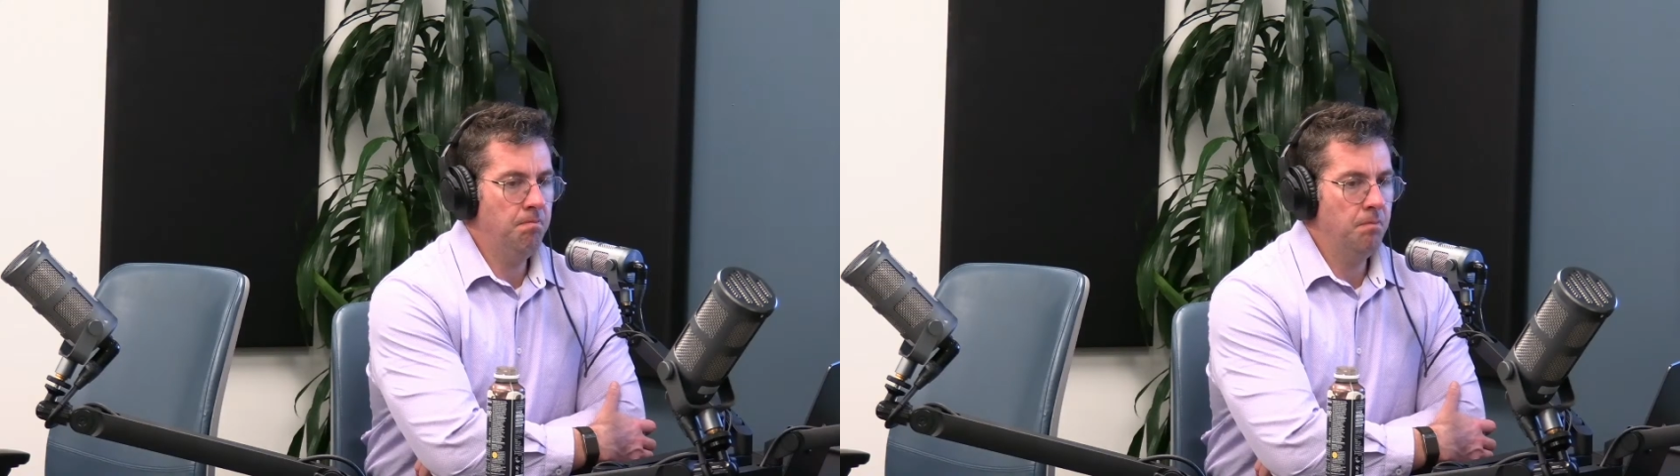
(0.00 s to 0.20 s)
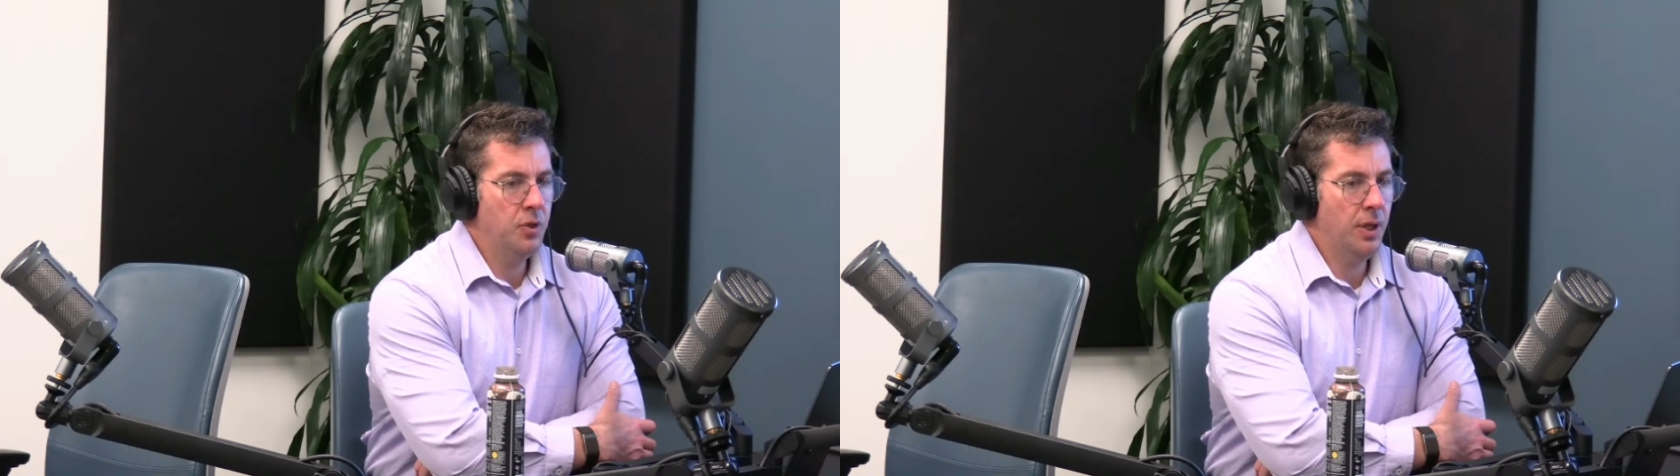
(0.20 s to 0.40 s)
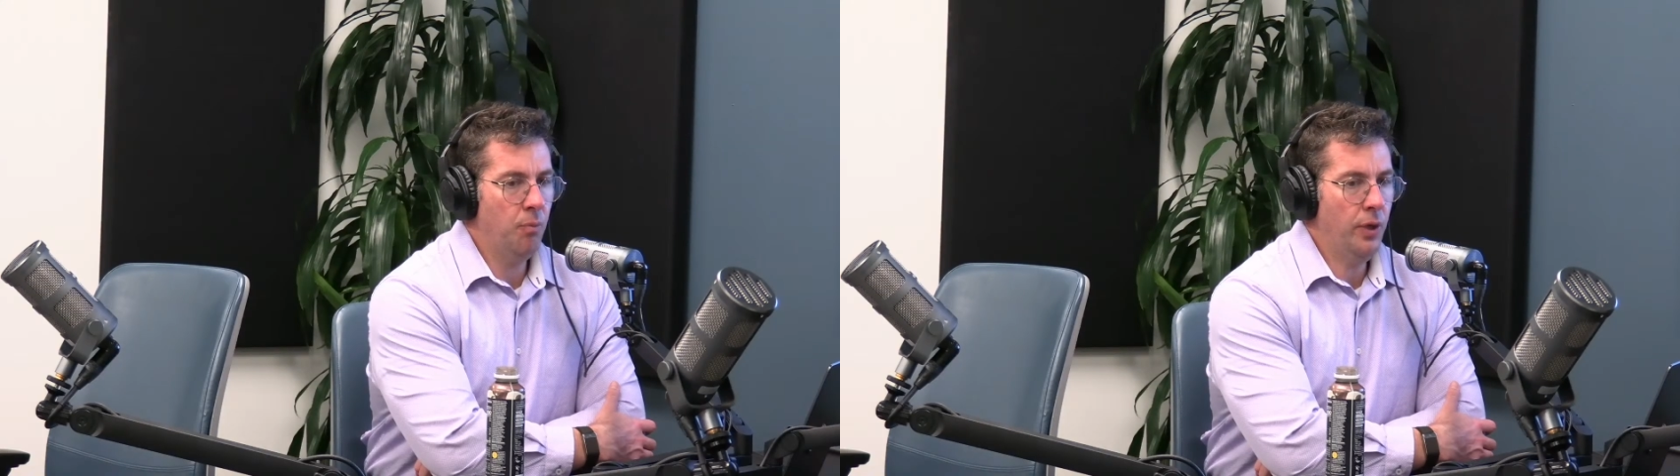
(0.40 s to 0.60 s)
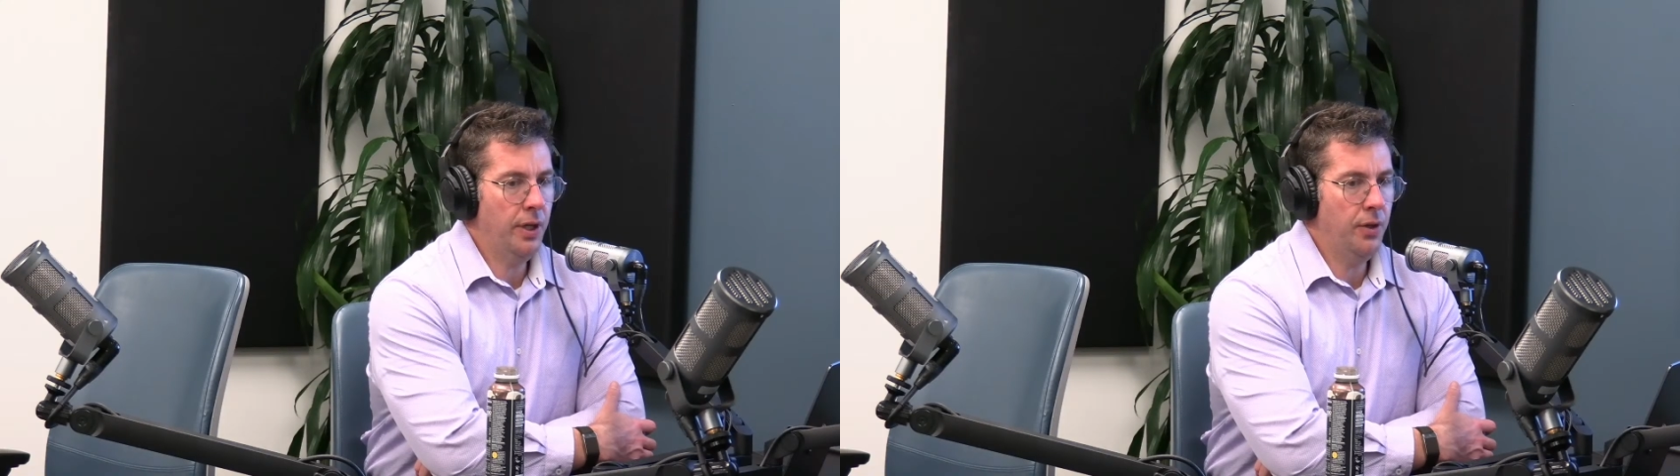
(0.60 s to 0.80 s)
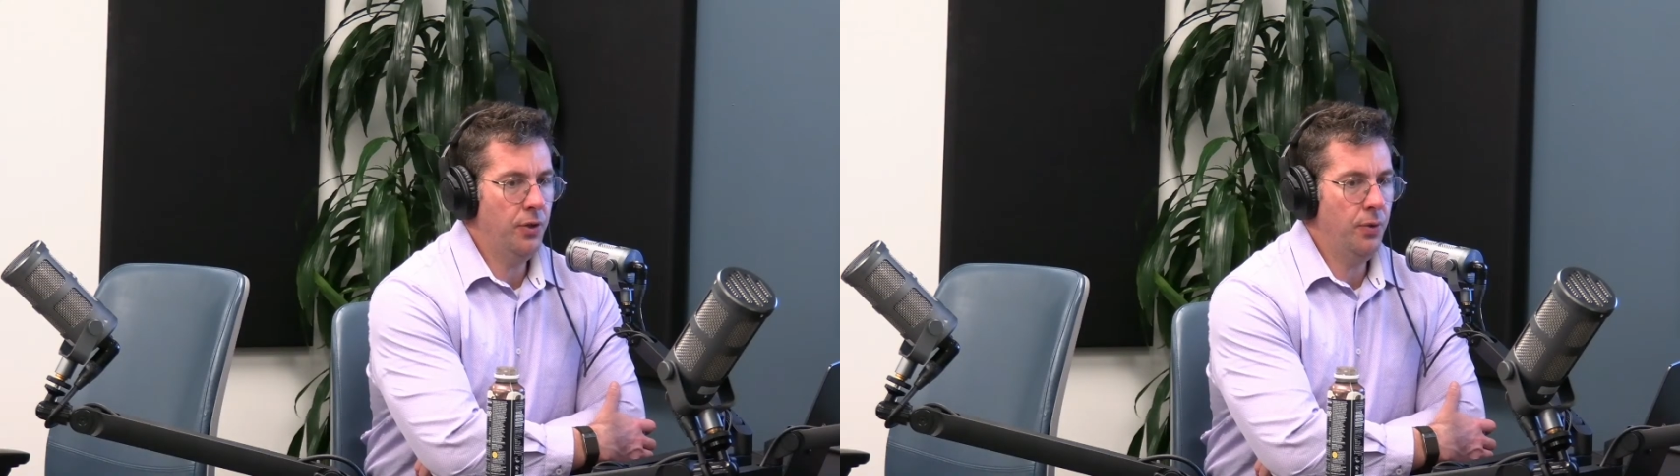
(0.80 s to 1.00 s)
Something we can
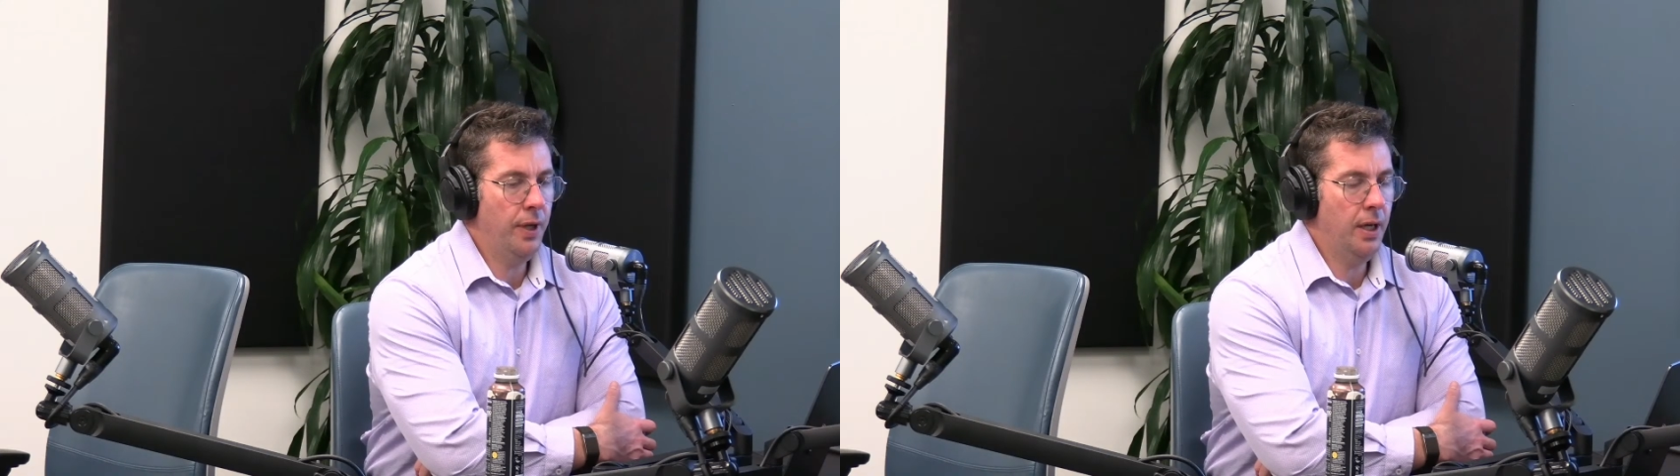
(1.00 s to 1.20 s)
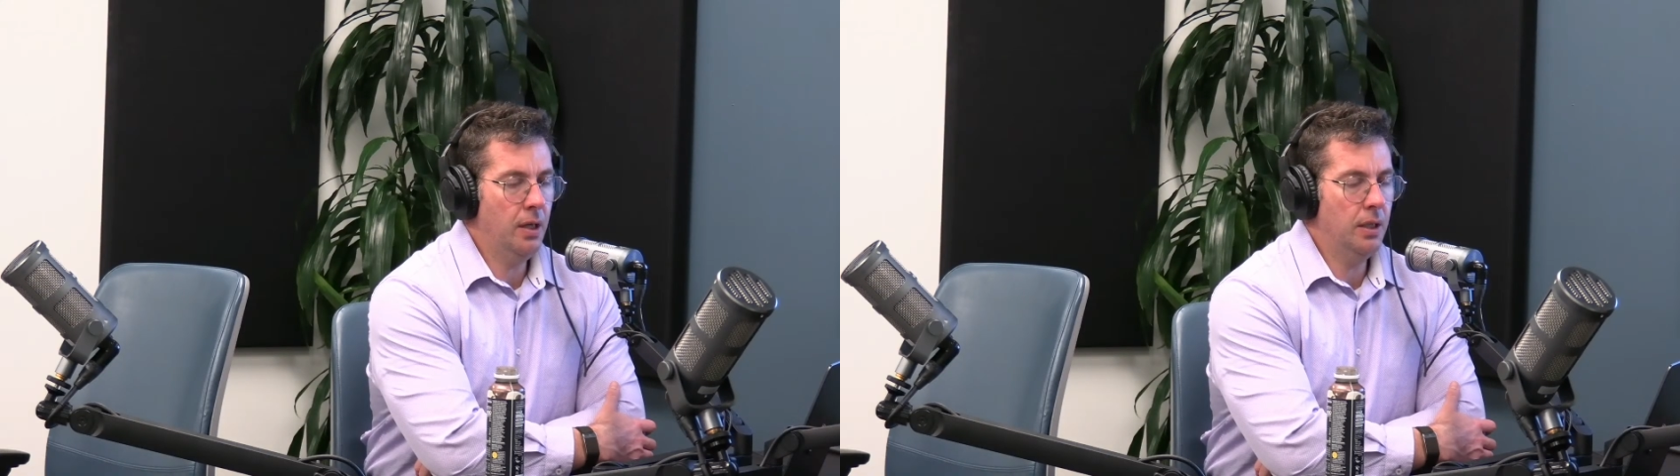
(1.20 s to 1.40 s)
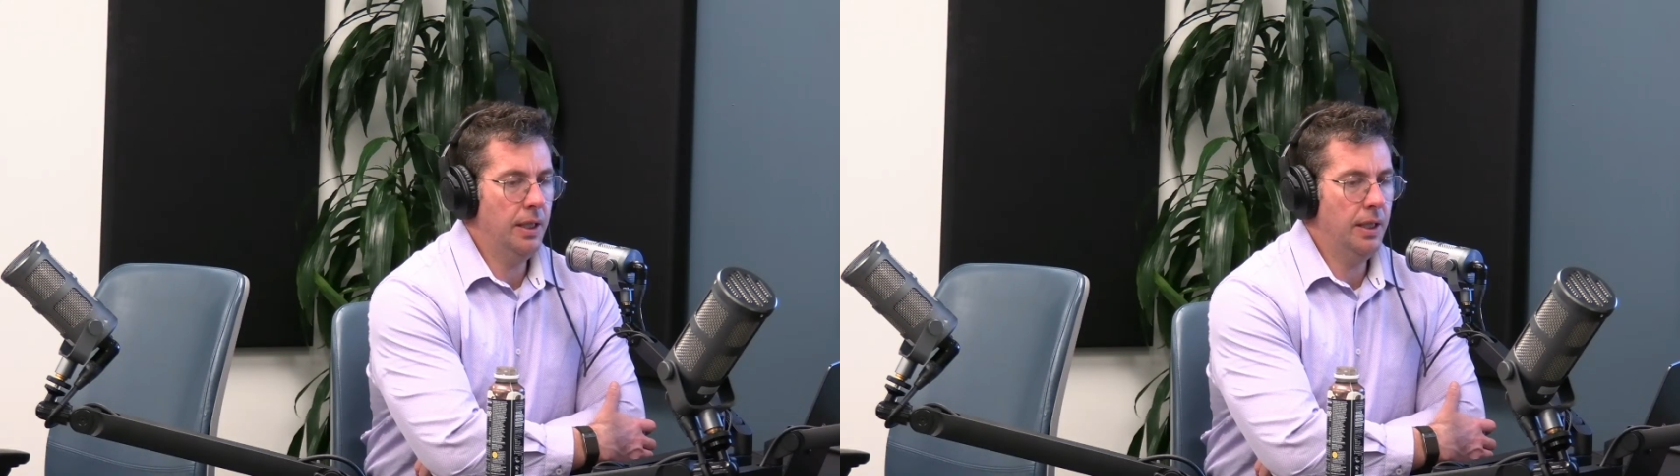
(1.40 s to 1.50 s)
do there